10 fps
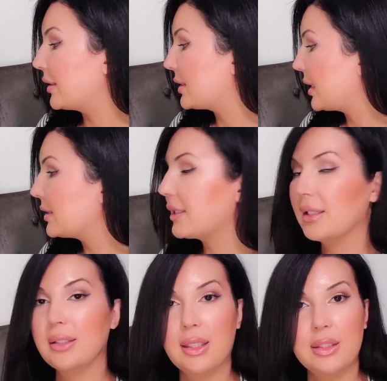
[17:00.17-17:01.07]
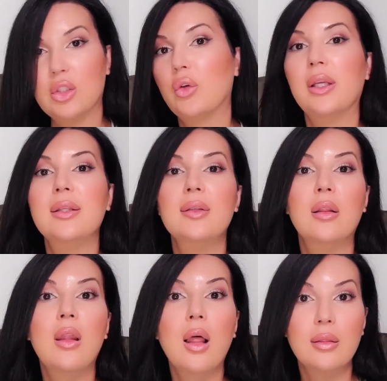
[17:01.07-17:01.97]
the tinted sunscreen is a
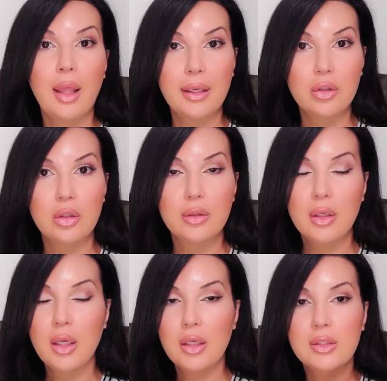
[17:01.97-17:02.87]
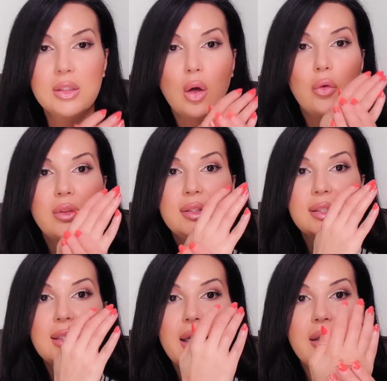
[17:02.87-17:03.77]
lot lighter. So this
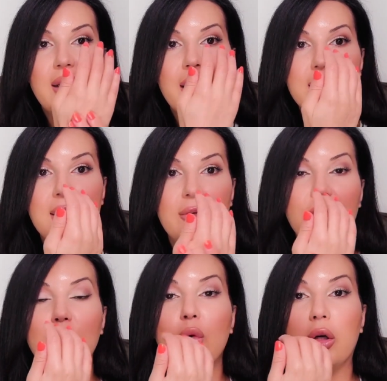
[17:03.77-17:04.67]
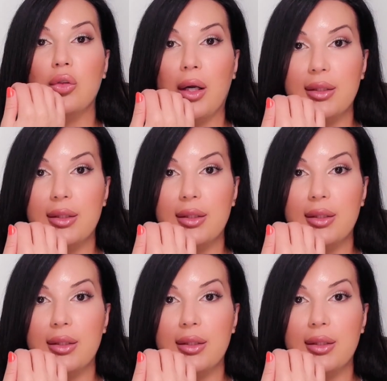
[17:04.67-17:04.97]
is kind of nice if you are dry